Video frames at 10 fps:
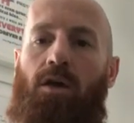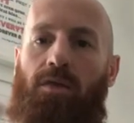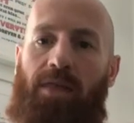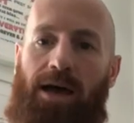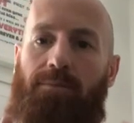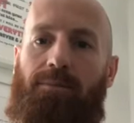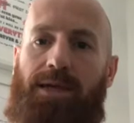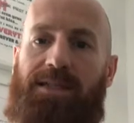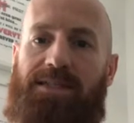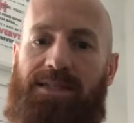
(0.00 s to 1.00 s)
That
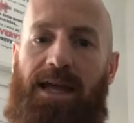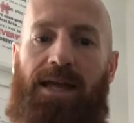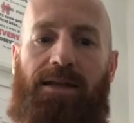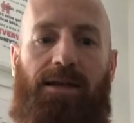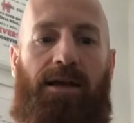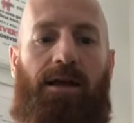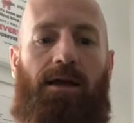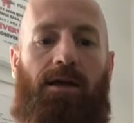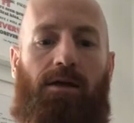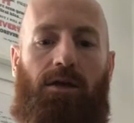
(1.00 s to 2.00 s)
being said,
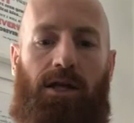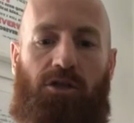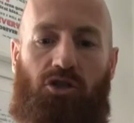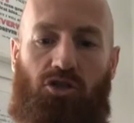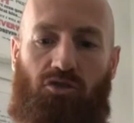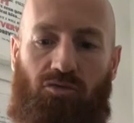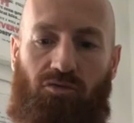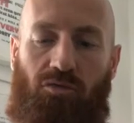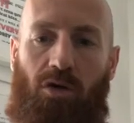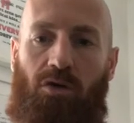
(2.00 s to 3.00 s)
I
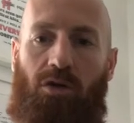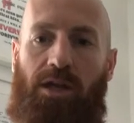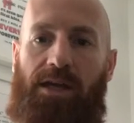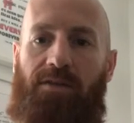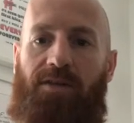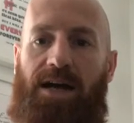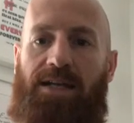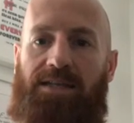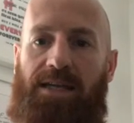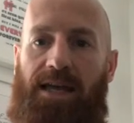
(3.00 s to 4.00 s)
strongly
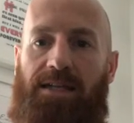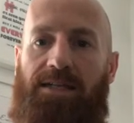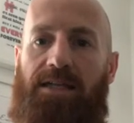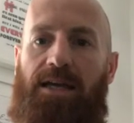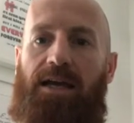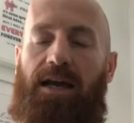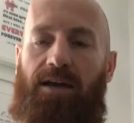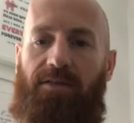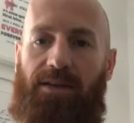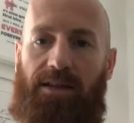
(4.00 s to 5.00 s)
advise against
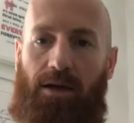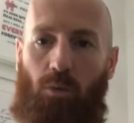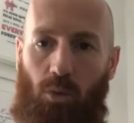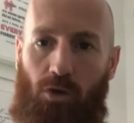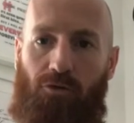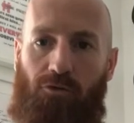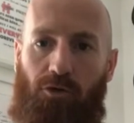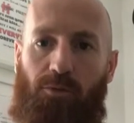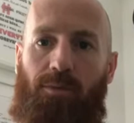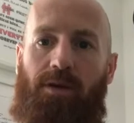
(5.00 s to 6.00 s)
having that
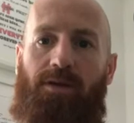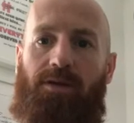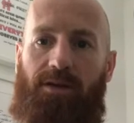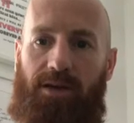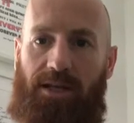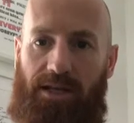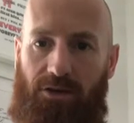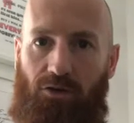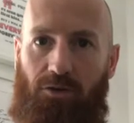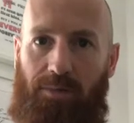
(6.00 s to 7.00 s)
workroom in
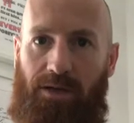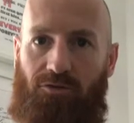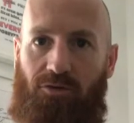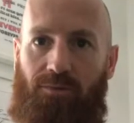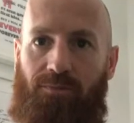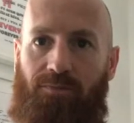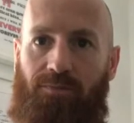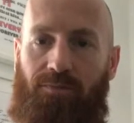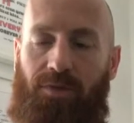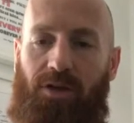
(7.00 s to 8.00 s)
your bedroom.
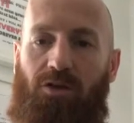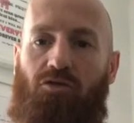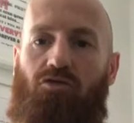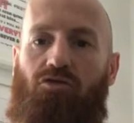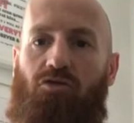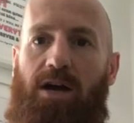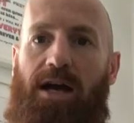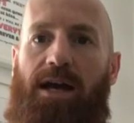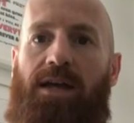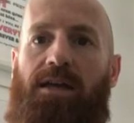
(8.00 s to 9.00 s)

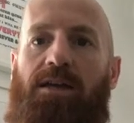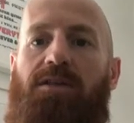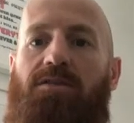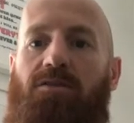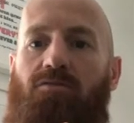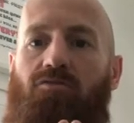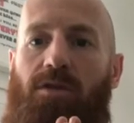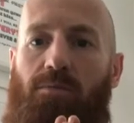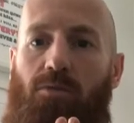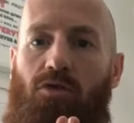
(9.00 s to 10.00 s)
Try to
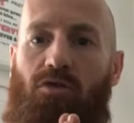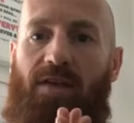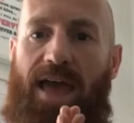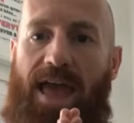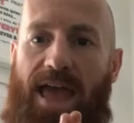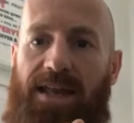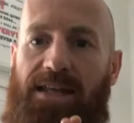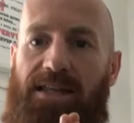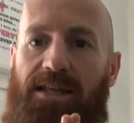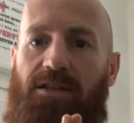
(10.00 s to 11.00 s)
remove
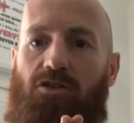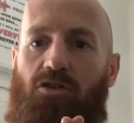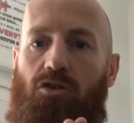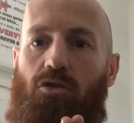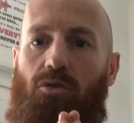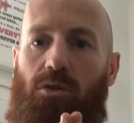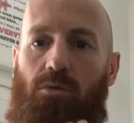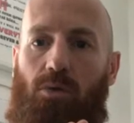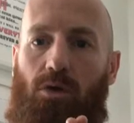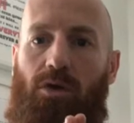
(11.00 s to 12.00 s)
anything to do with
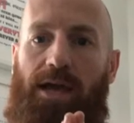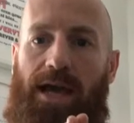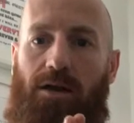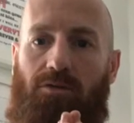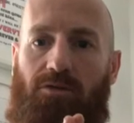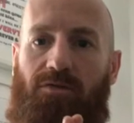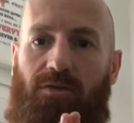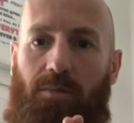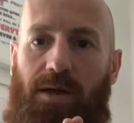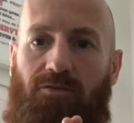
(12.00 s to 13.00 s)
work out of
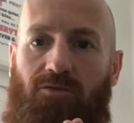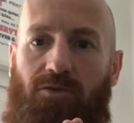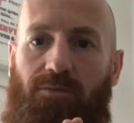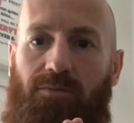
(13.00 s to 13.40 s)
the bedroom.